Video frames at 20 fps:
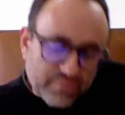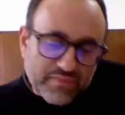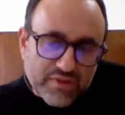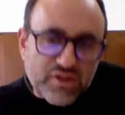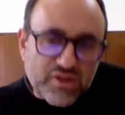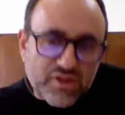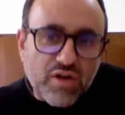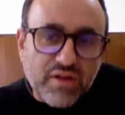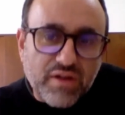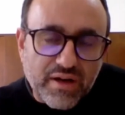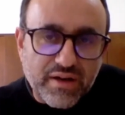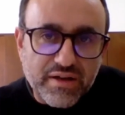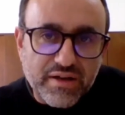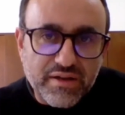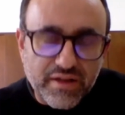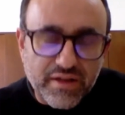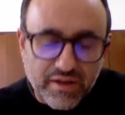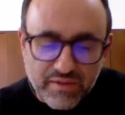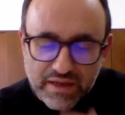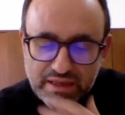soccer,
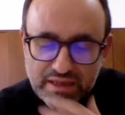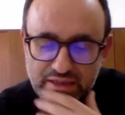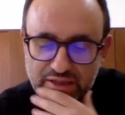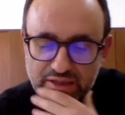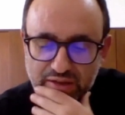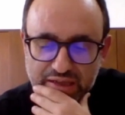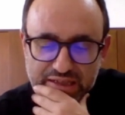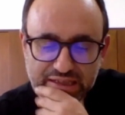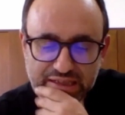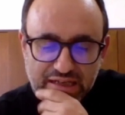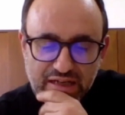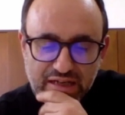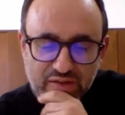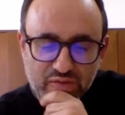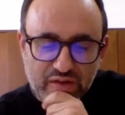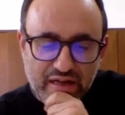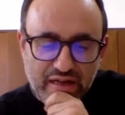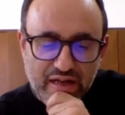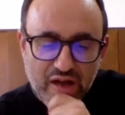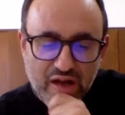and so that's kind
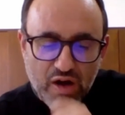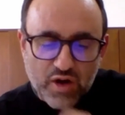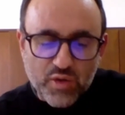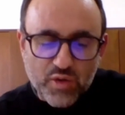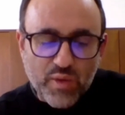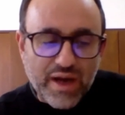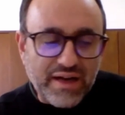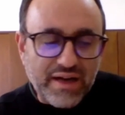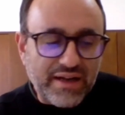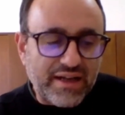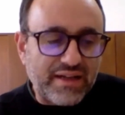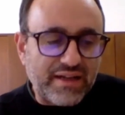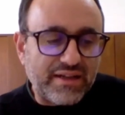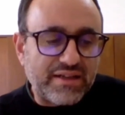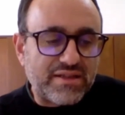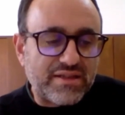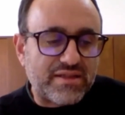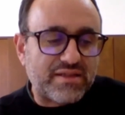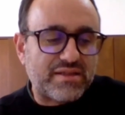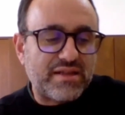of on one hand
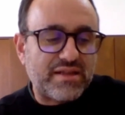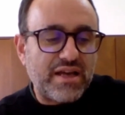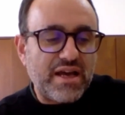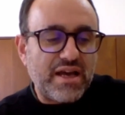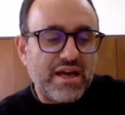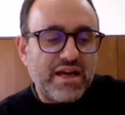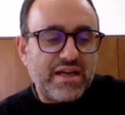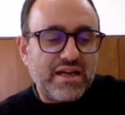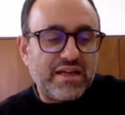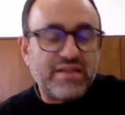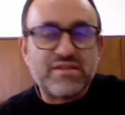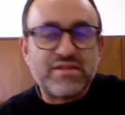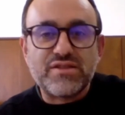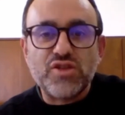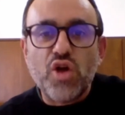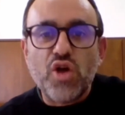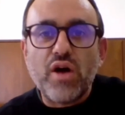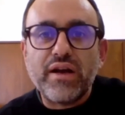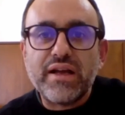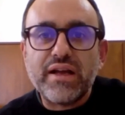it is
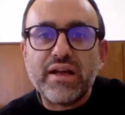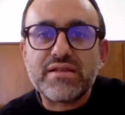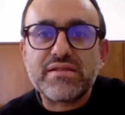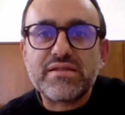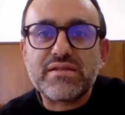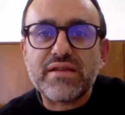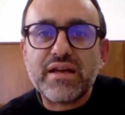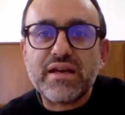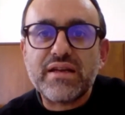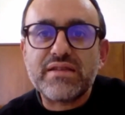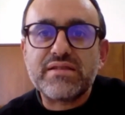not as